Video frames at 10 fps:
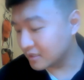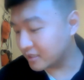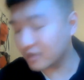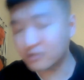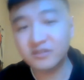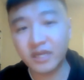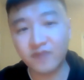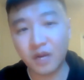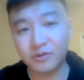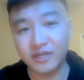The other side of
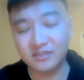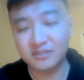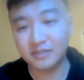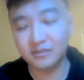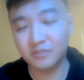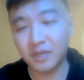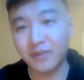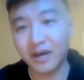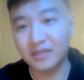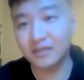operations that's on my
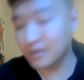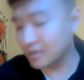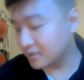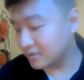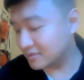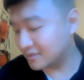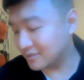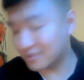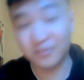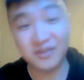mind is
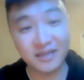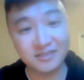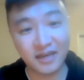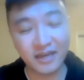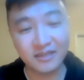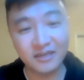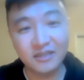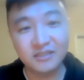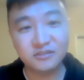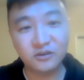the supply side.
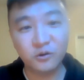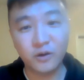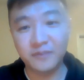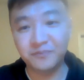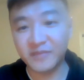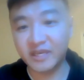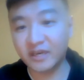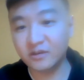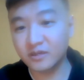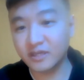So
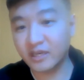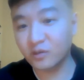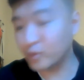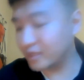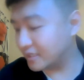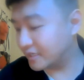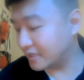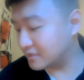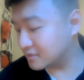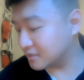can we
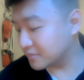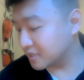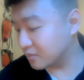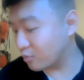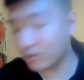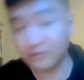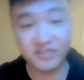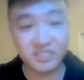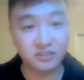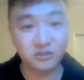get something more
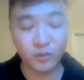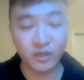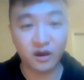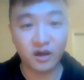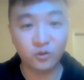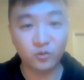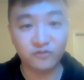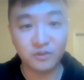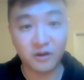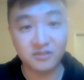efficient going on
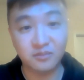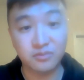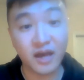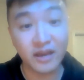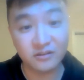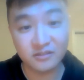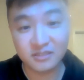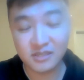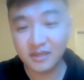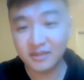from our
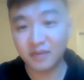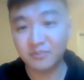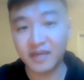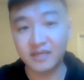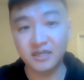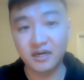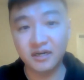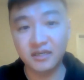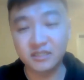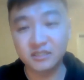suppliers that might
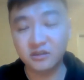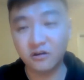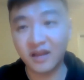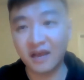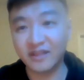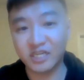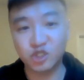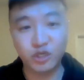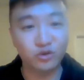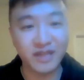in turn have like a
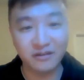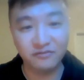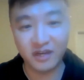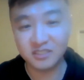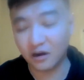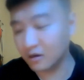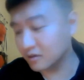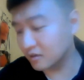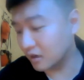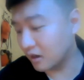trickle down effect
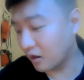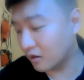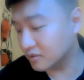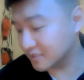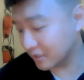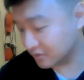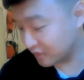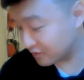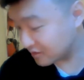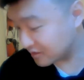on our sales
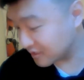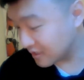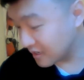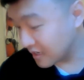figures?